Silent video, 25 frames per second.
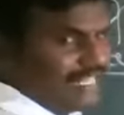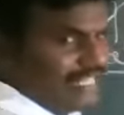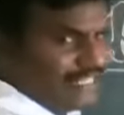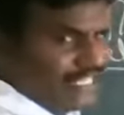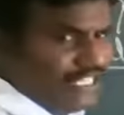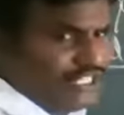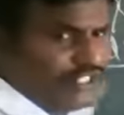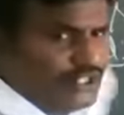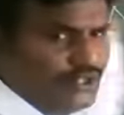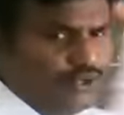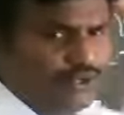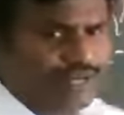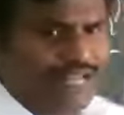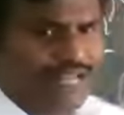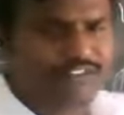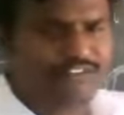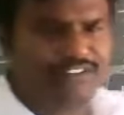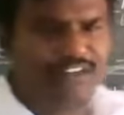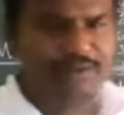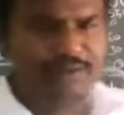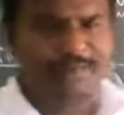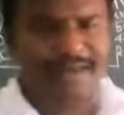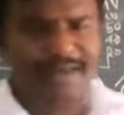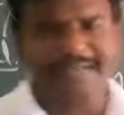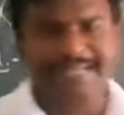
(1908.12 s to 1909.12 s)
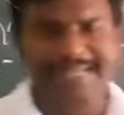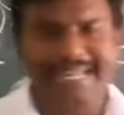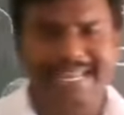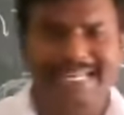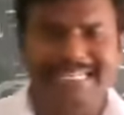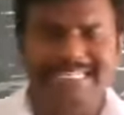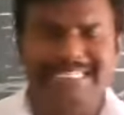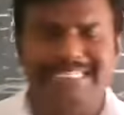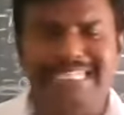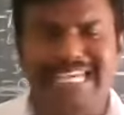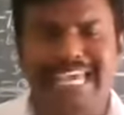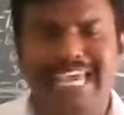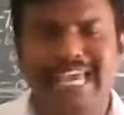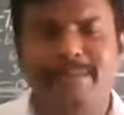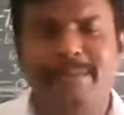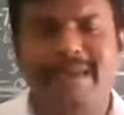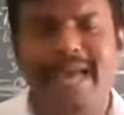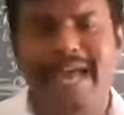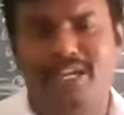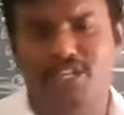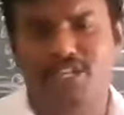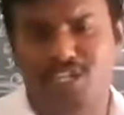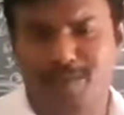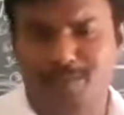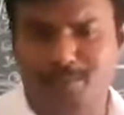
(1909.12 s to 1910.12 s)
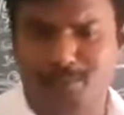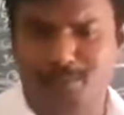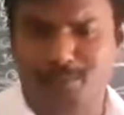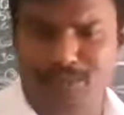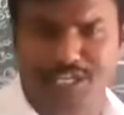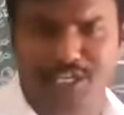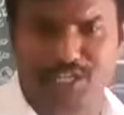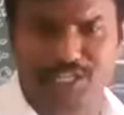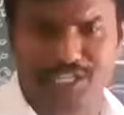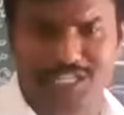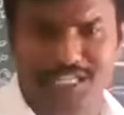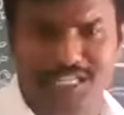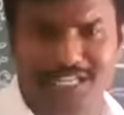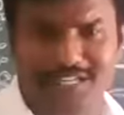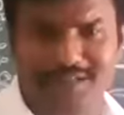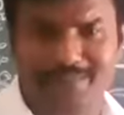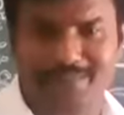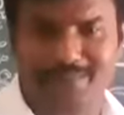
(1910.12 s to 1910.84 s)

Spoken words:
this neuron will maintain same action potential.